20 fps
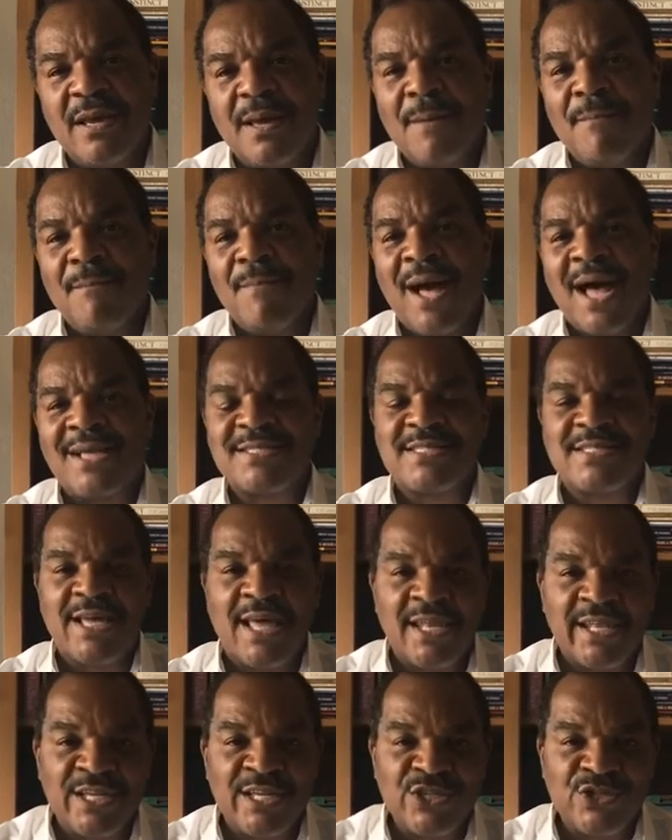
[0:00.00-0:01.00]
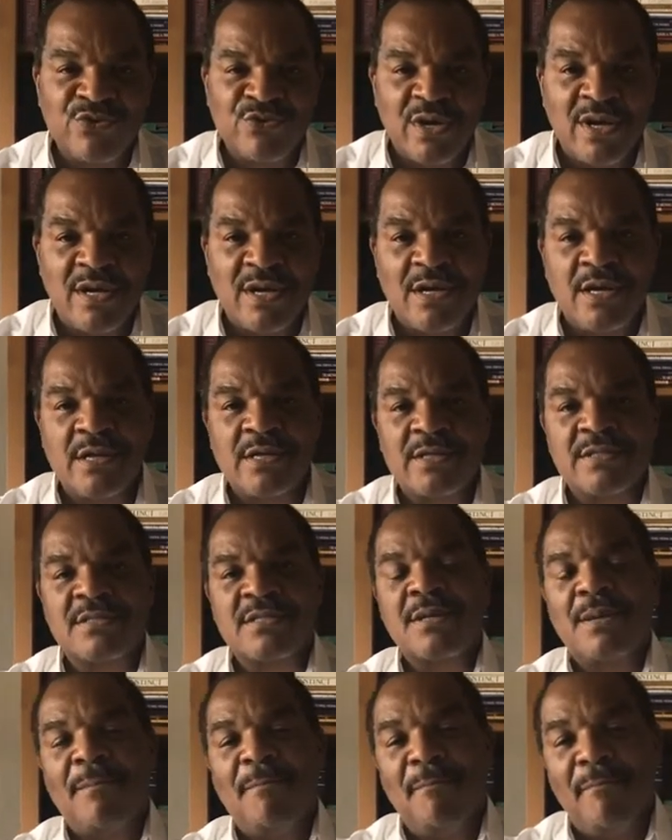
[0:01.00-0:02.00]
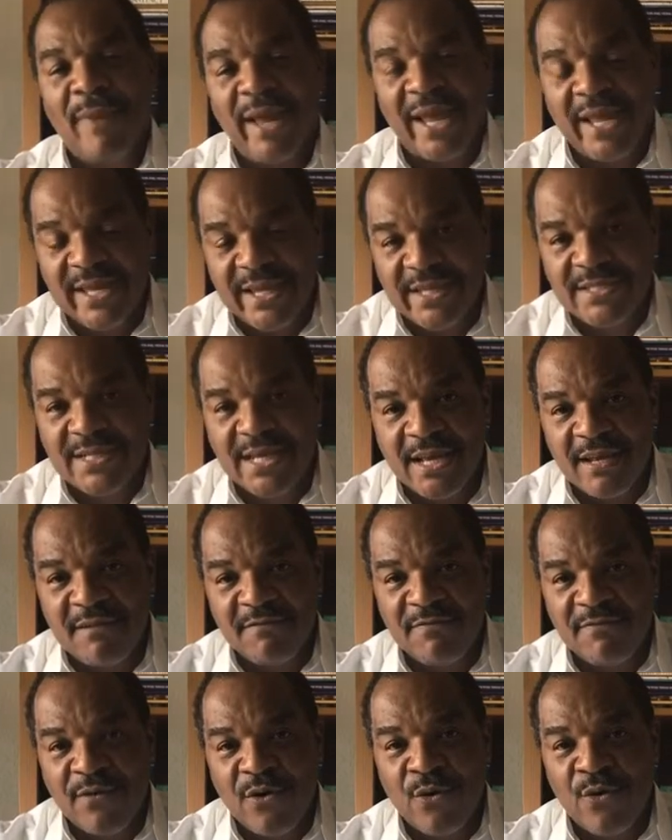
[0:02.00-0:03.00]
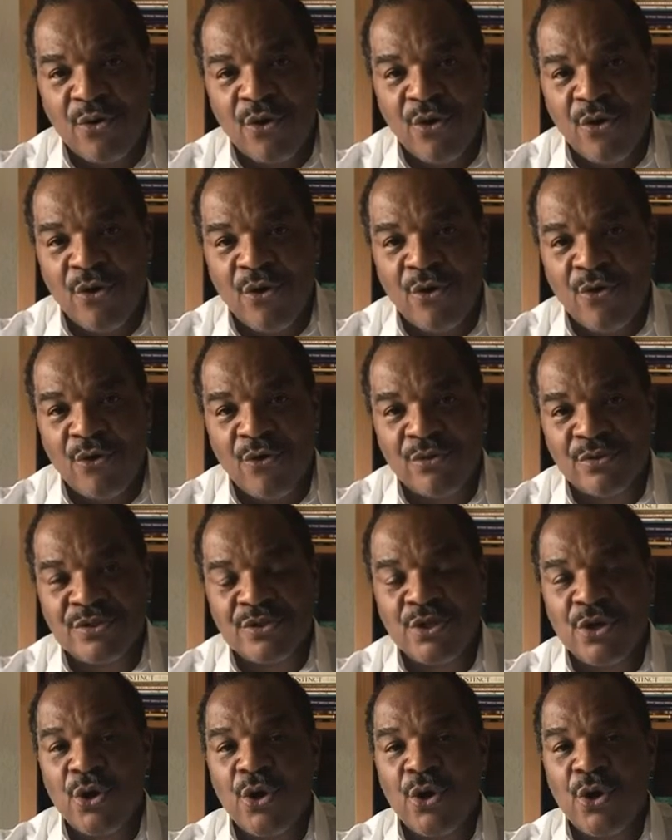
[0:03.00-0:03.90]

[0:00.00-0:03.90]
by selling drugs, making telephone calls,